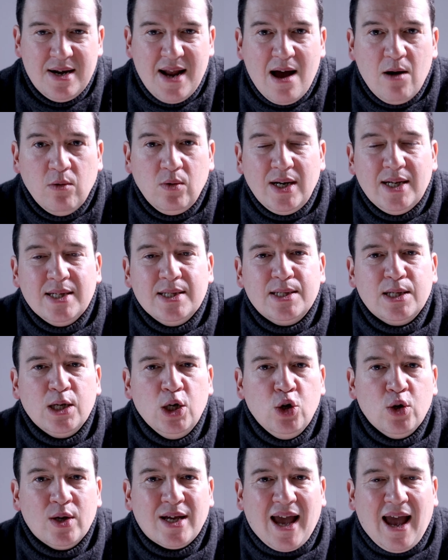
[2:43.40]
Now let's
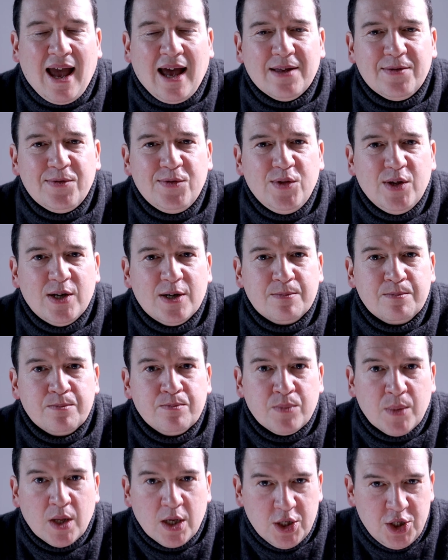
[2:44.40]
look at the
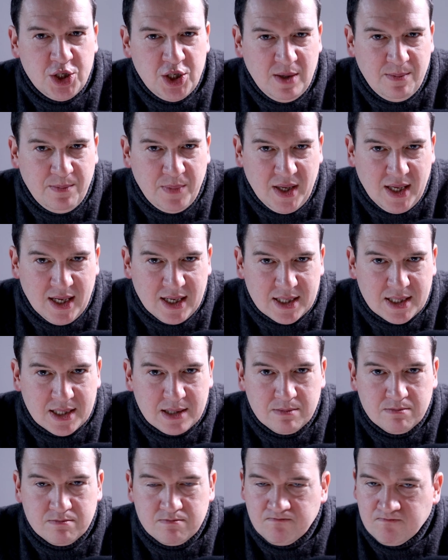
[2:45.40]

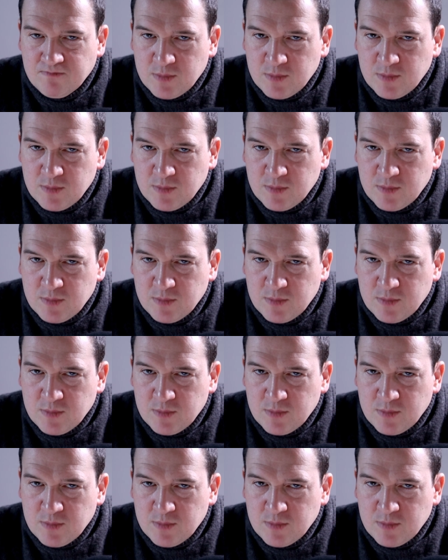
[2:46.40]
GPS